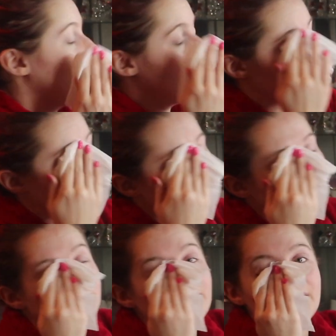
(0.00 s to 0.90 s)
a
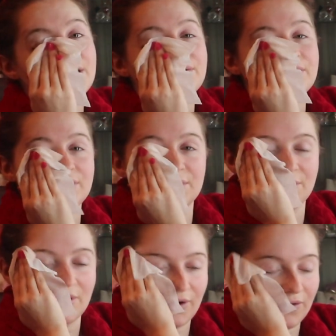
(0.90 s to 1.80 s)
brief overview
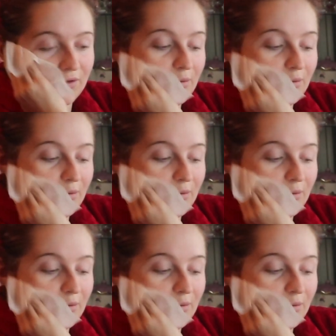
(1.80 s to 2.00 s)
of the